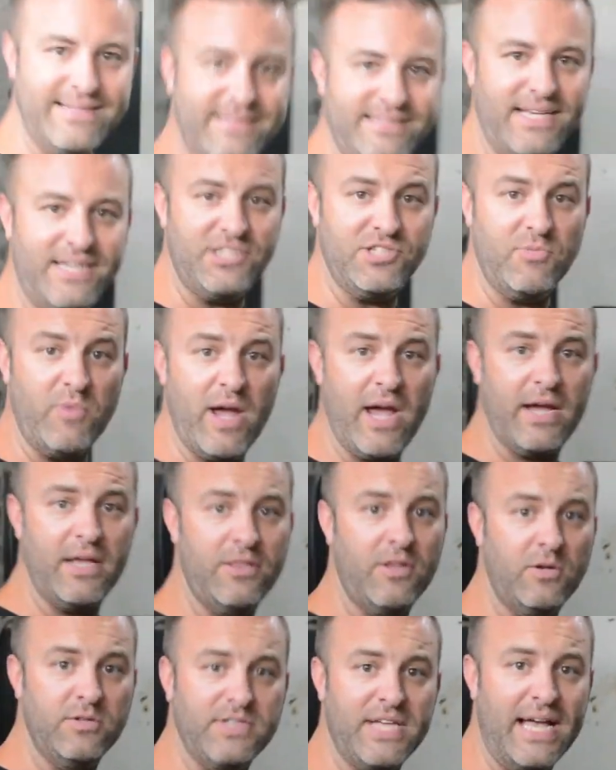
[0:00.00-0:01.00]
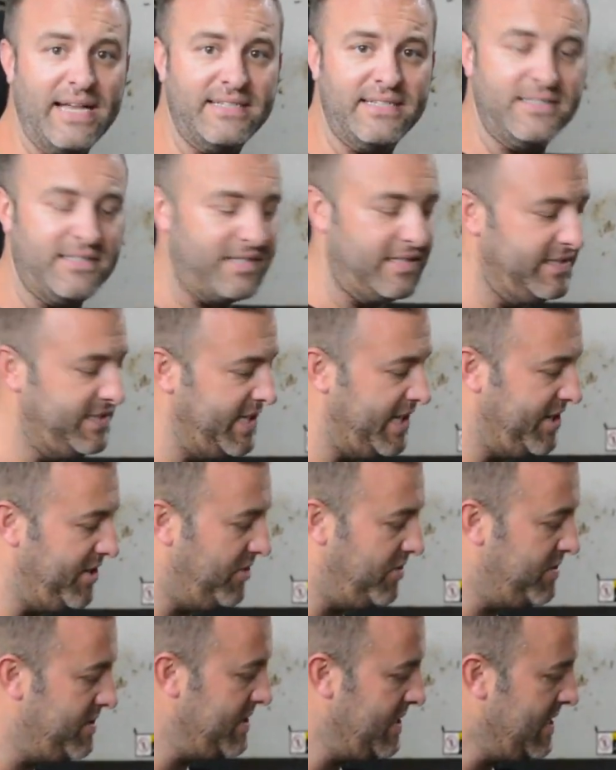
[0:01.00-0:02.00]
station wagon. Those got
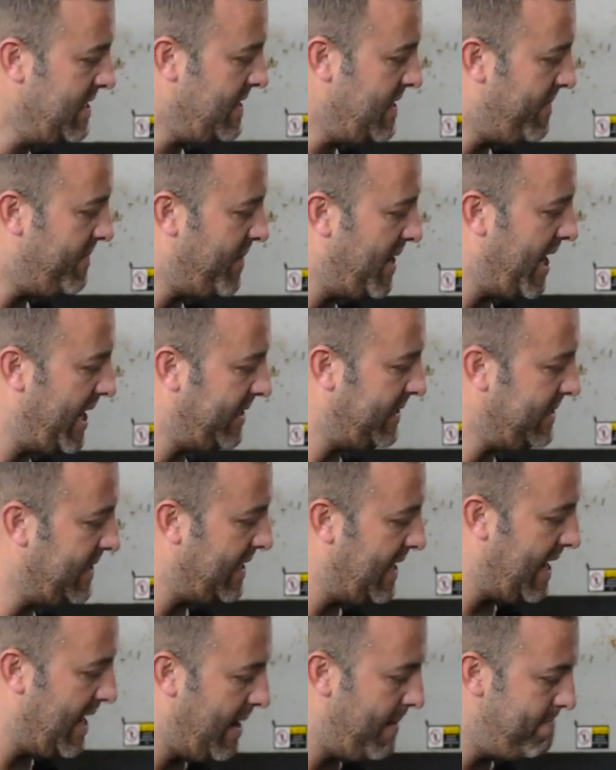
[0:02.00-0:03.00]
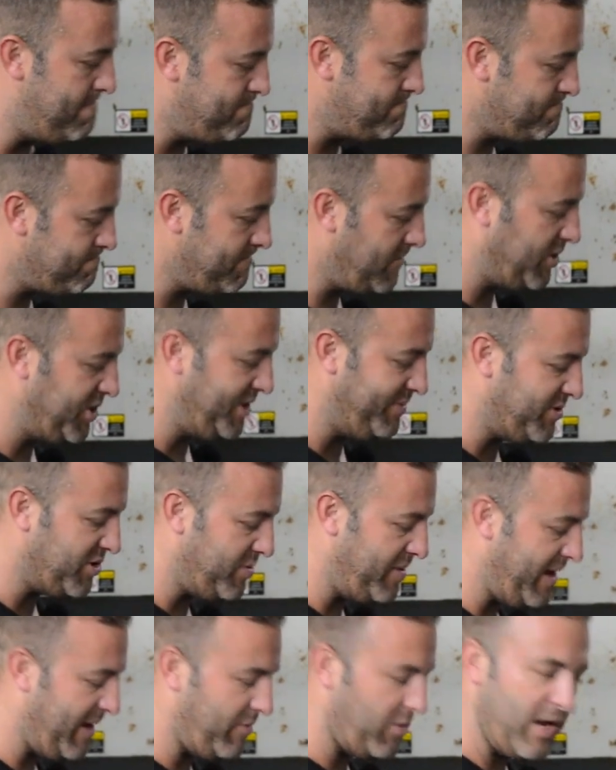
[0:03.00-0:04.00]
discontinued, but
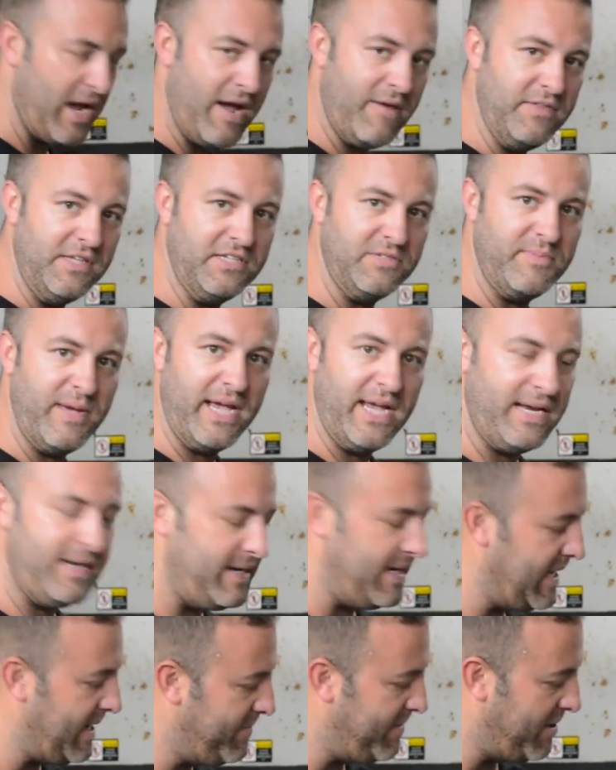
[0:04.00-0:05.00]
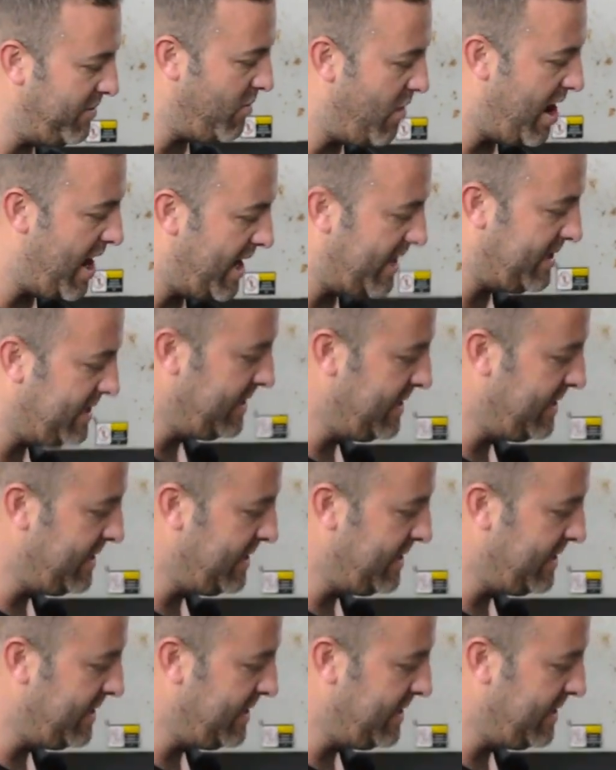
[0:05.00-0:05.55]
JeepsterMan, we're having these made. MD Juan,